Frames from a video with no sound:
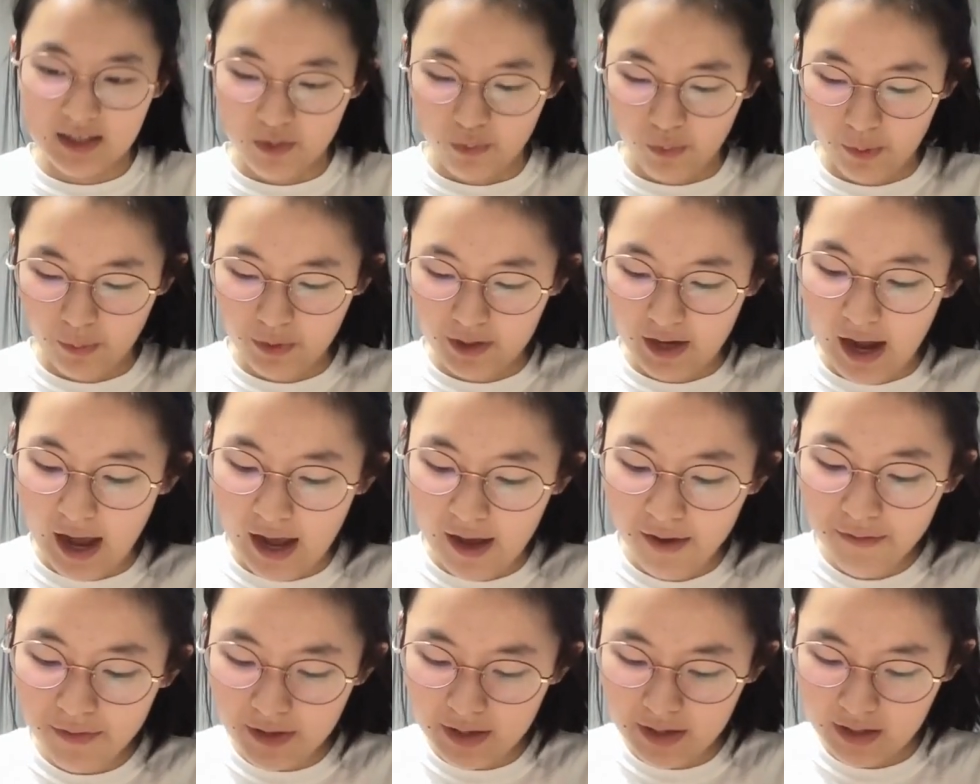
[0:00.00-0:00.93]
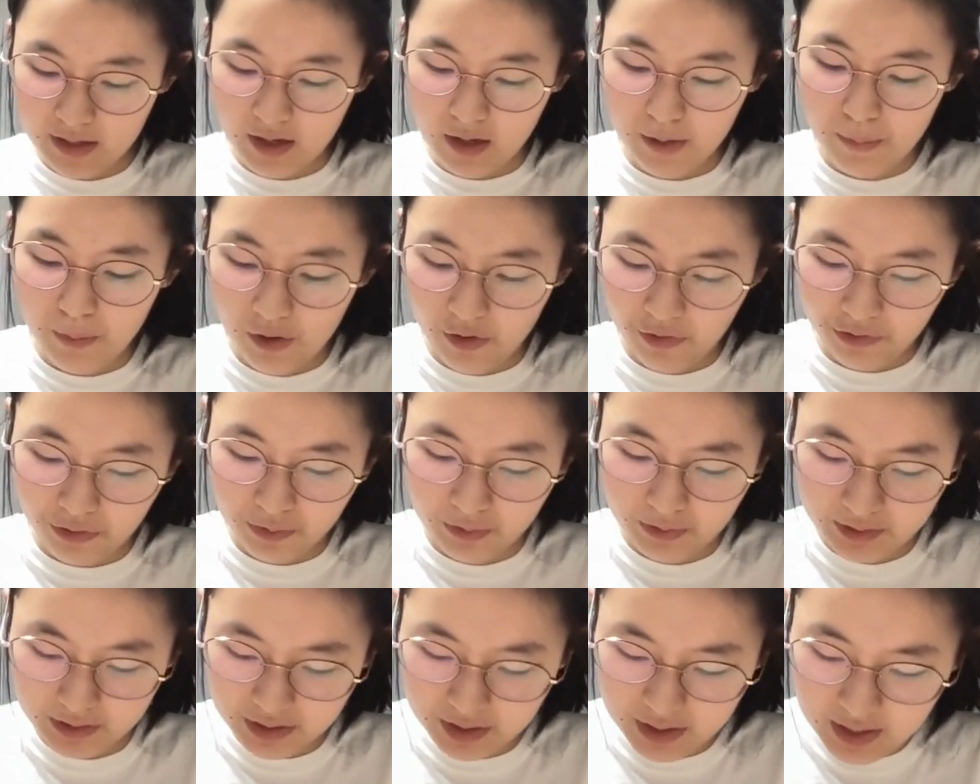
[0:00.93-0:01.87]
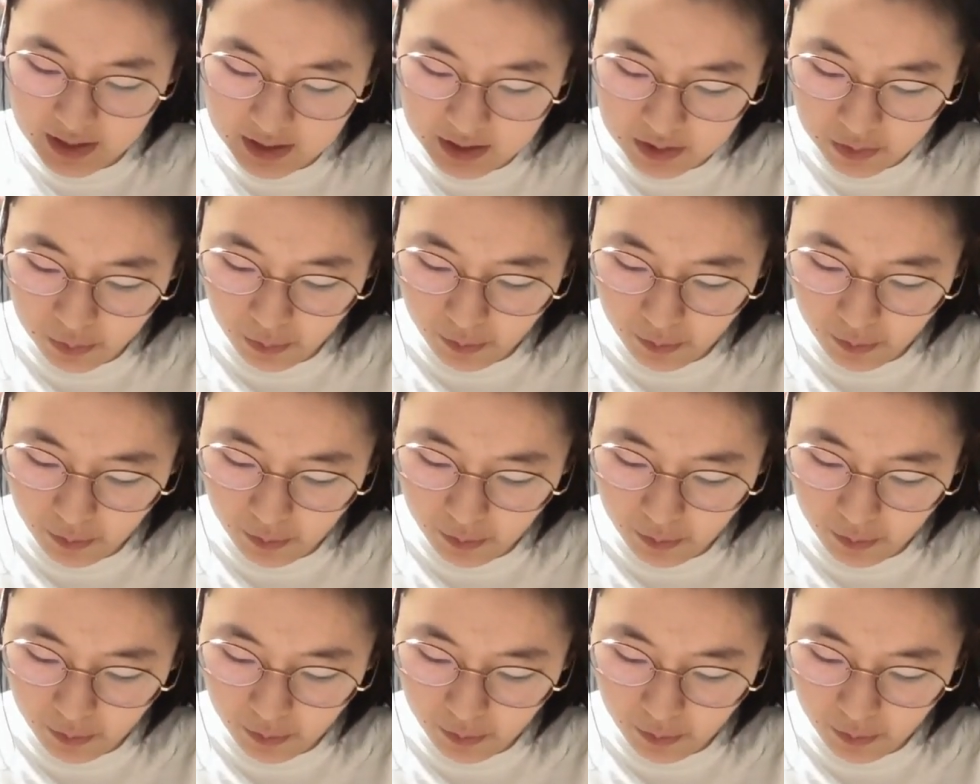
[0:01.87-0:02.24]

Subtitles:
we would have in a molecule as this,